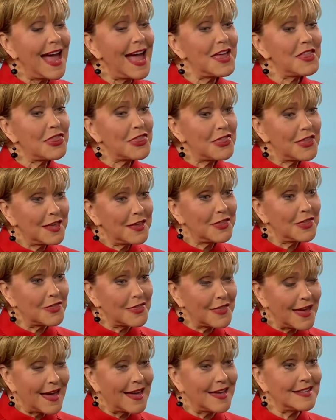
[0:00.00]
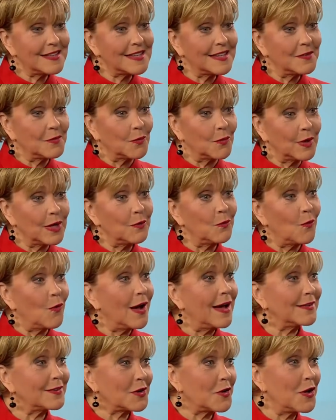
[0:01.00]
I think that we
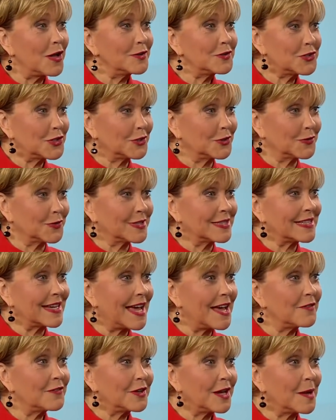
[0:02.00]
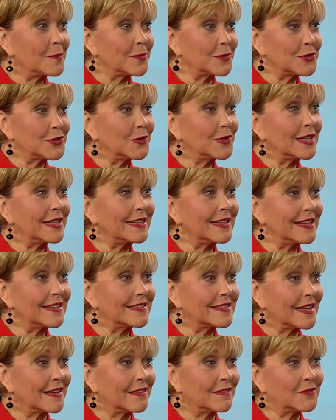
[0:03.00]
want all children to have an
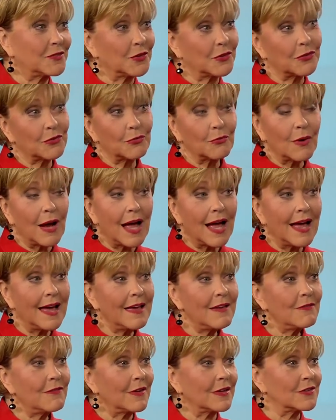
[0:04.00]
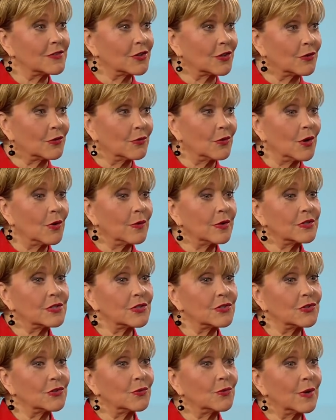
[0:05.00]
opportunity to, to thrive and to grow and
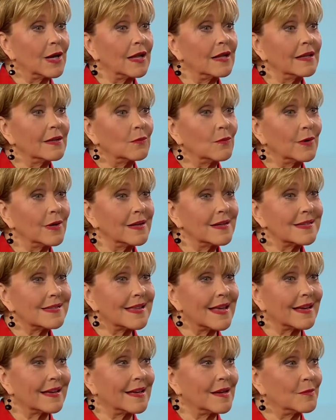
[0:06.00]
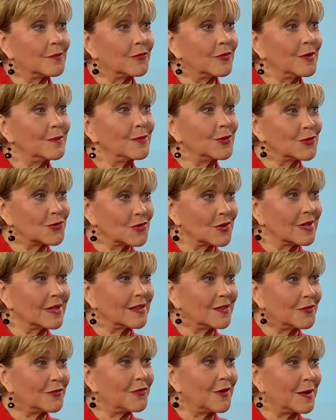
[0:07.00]
to do well. And where does that come from?
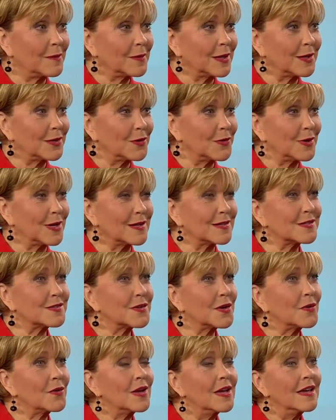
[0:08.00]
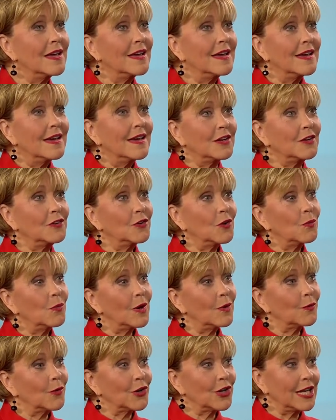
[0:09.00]
Usually the family unit. So, you know,
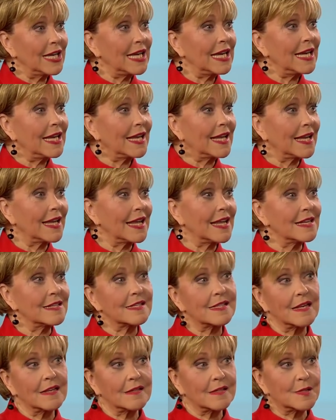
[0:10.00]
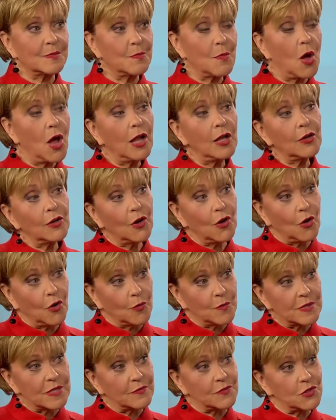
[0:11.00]
what we're needing is smaller
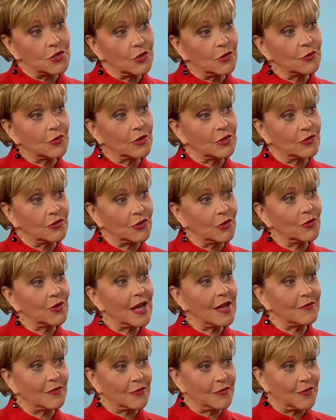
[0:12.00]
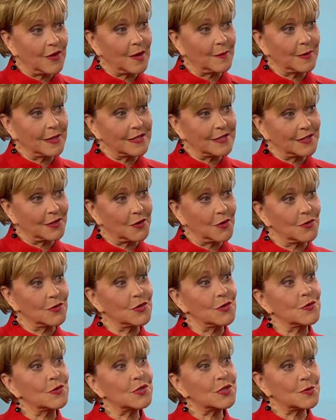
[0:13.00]
homes if children don't have a family to go
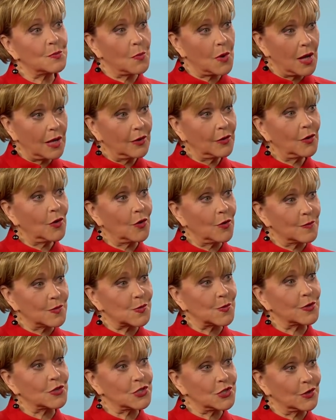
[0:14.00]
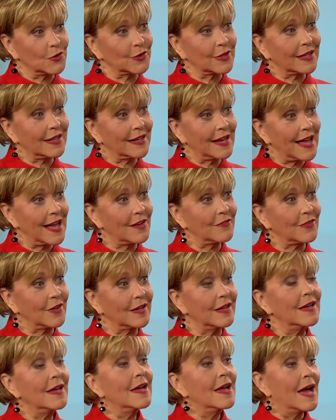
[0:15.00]
to, smaller homes where children can have
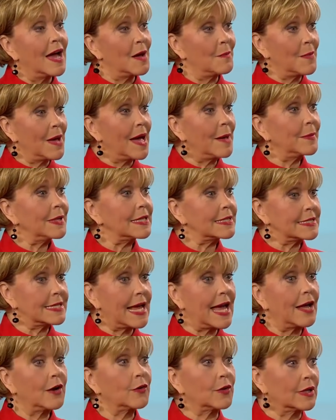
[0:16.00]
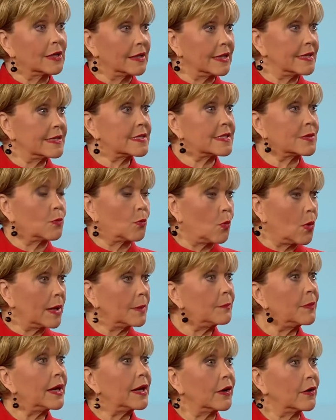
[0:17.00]
a, a mom and a dad or at least
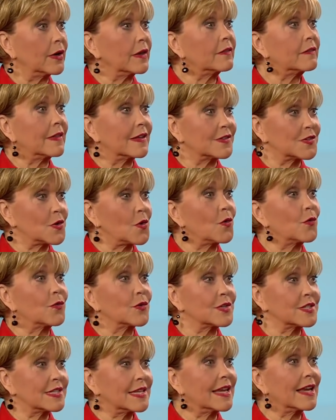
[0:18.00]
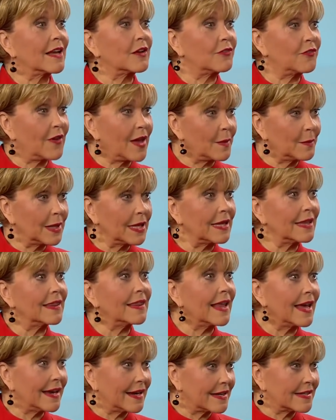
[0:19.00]
one parent that's overseeing a family
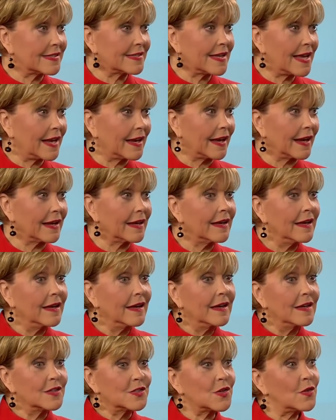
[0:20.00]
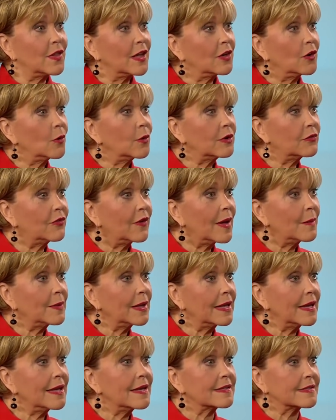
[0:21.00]
like setting. So they know what
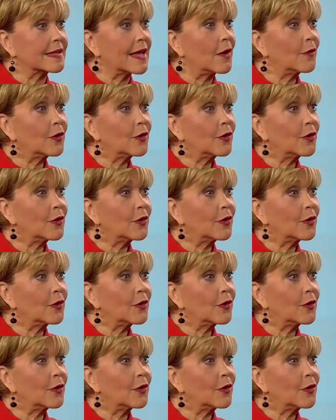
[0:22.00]
family is.